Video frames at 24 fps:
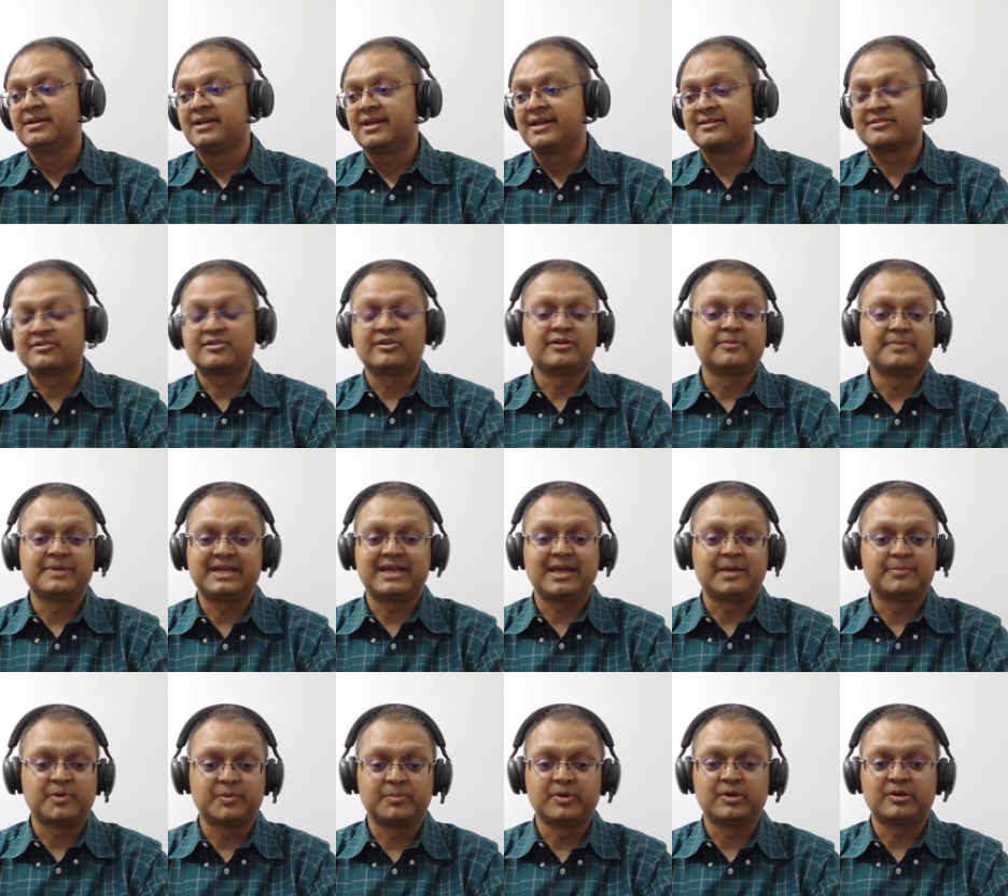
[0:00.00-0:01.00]
is going to be
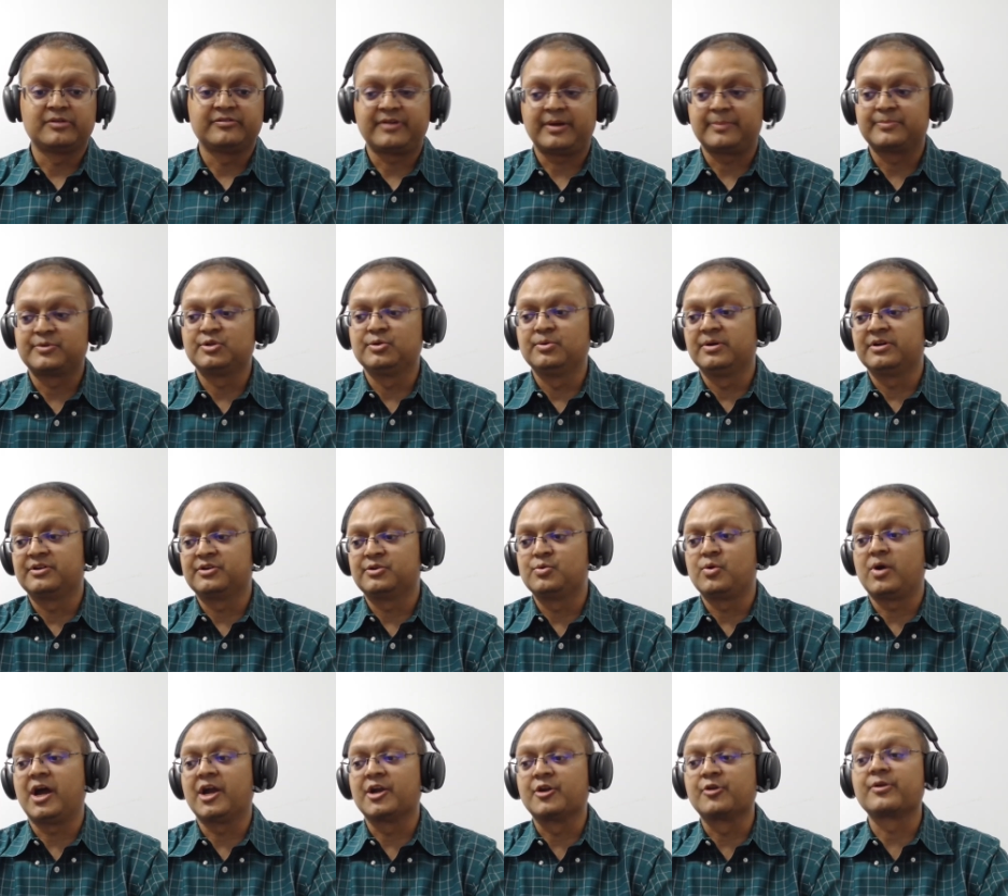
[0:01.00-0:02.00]
capable of up to a
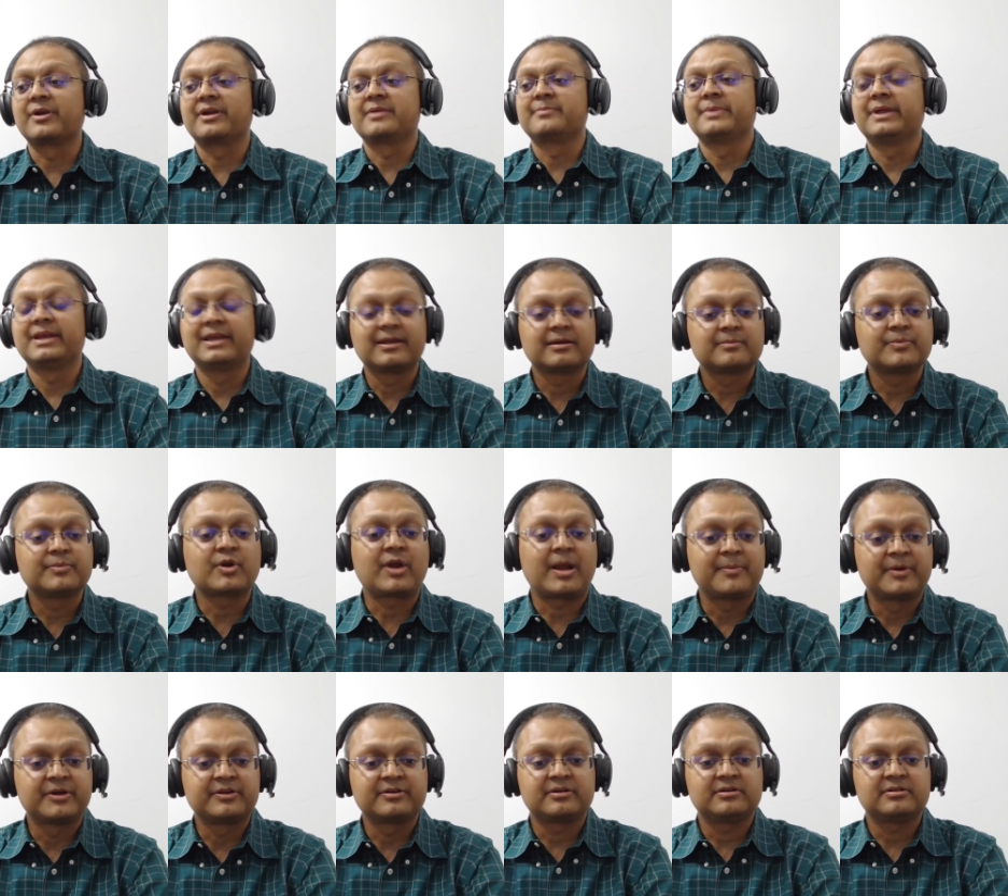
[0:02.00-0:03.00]
200 billion
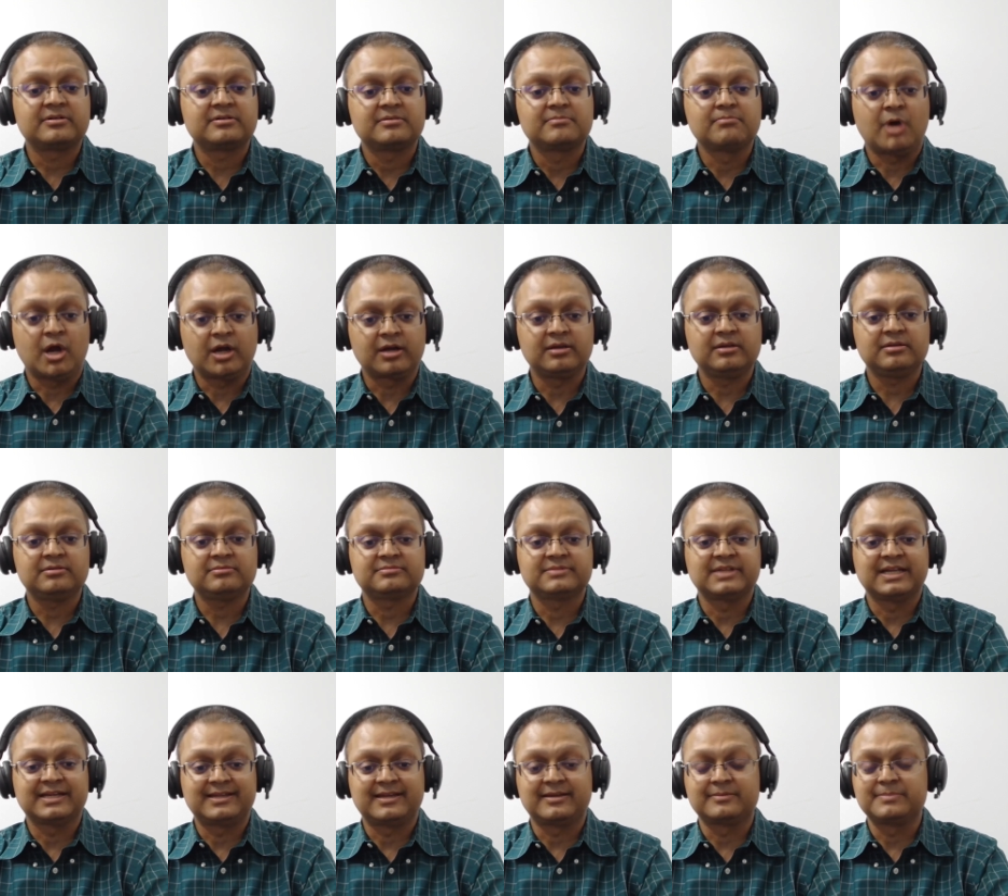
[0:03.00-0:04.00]
parameter model
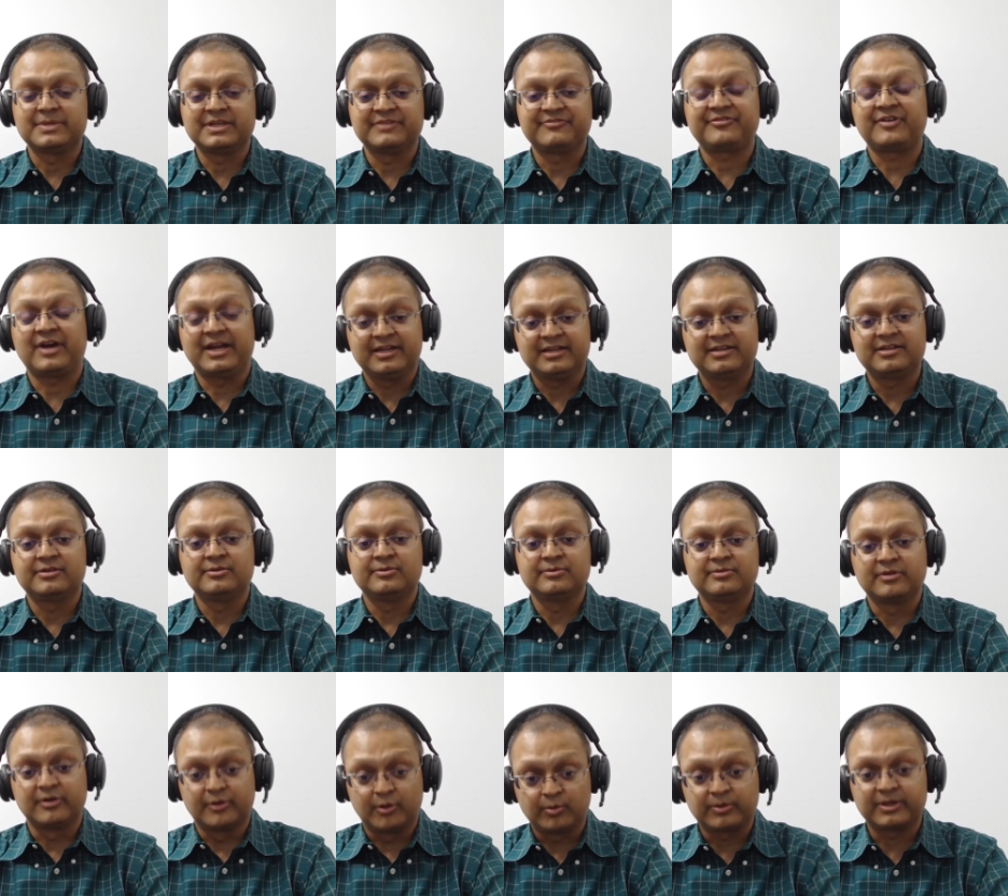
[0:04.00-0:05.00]
that can be fine
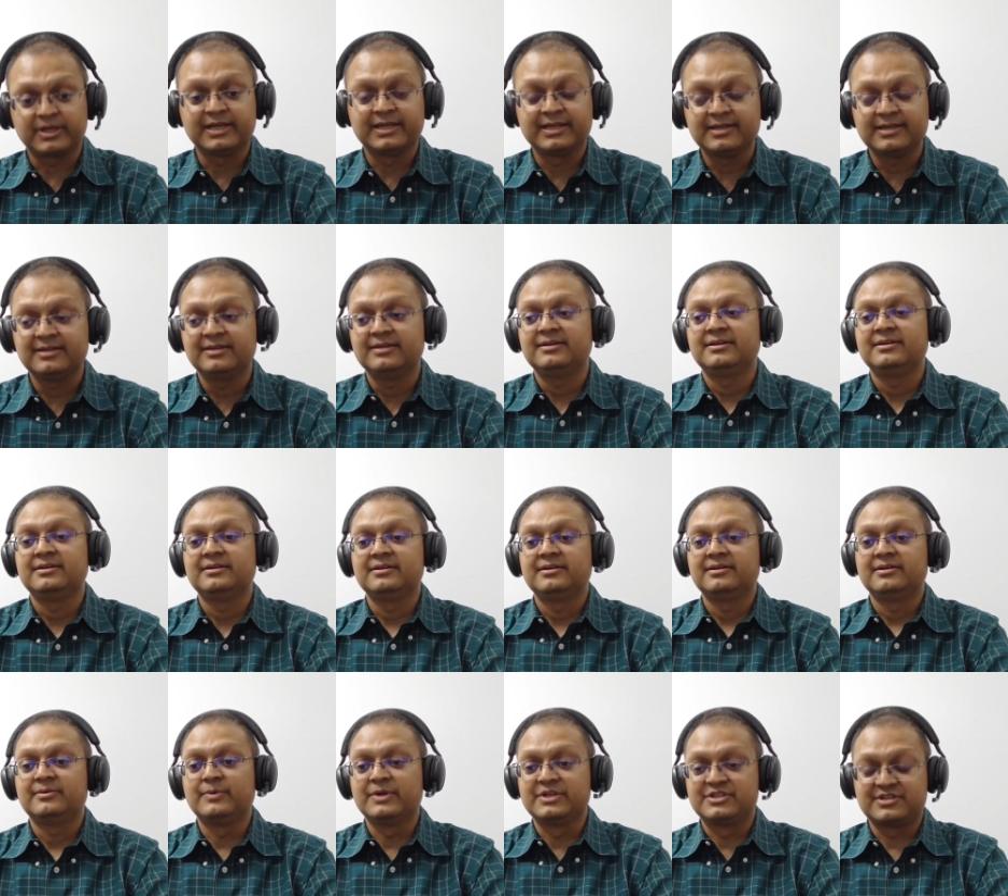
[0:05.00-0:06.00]
tuned locally
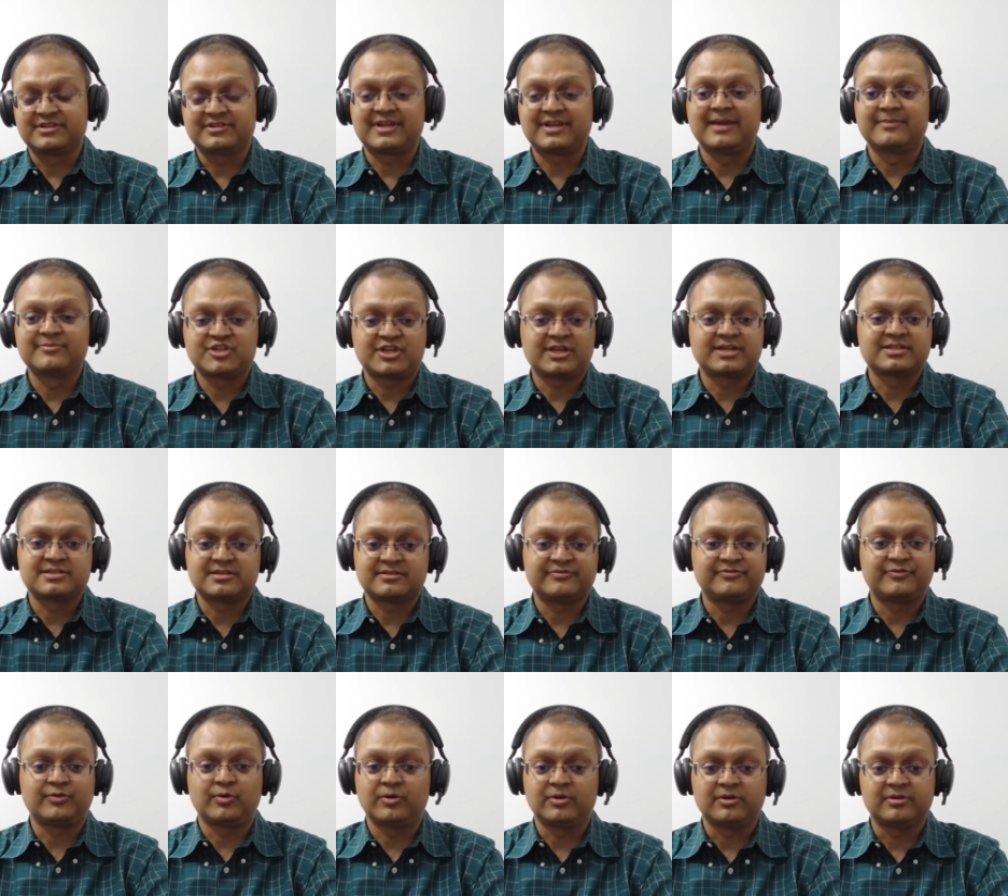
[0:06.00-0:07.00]
which is game changing
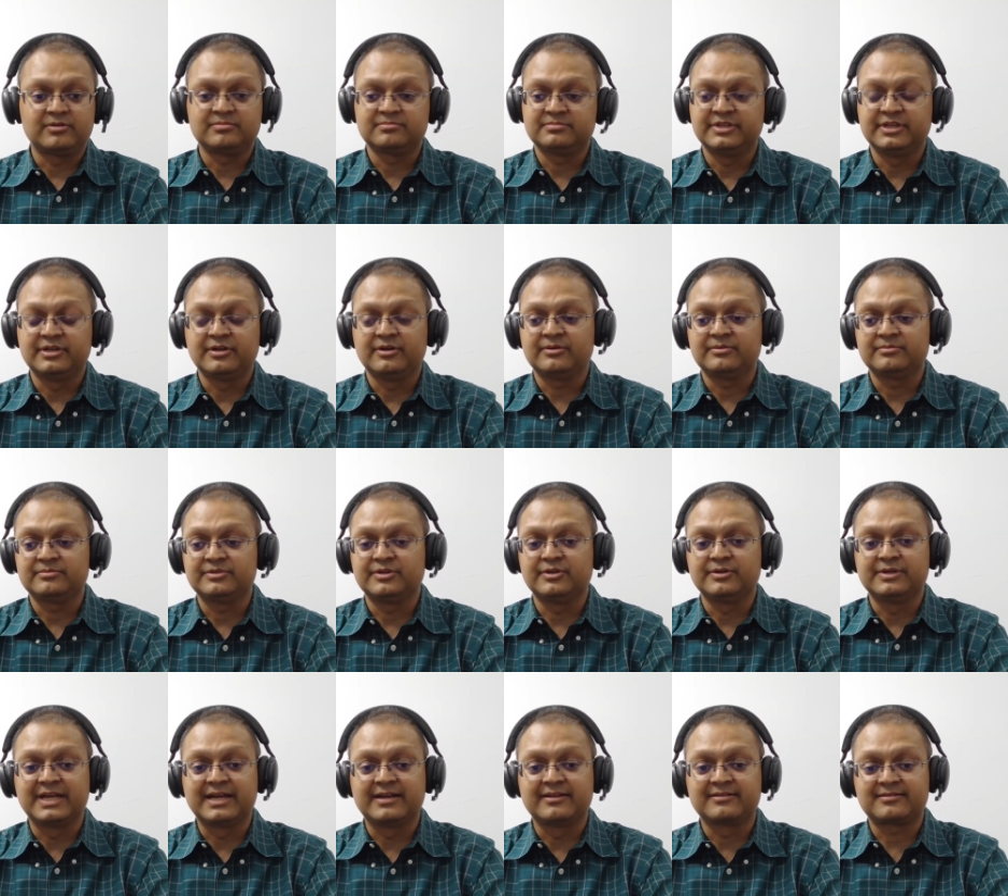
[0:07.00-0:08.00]
for you know your
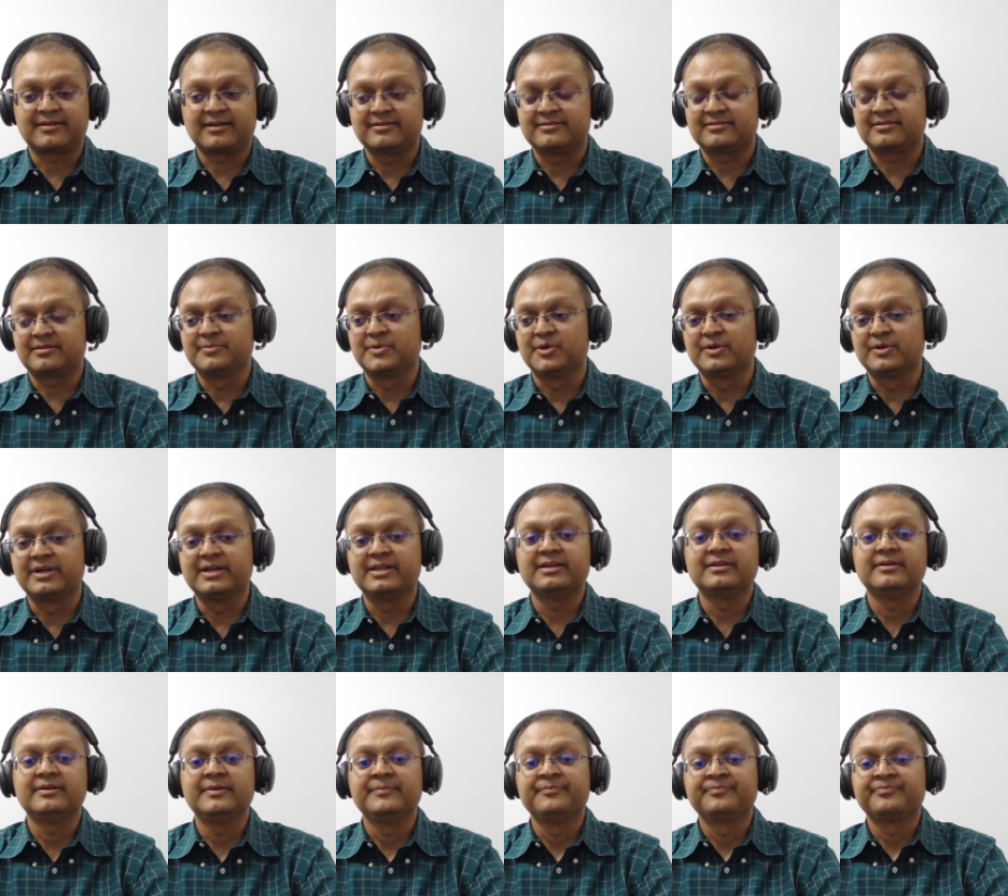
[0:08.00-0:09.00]
data science community.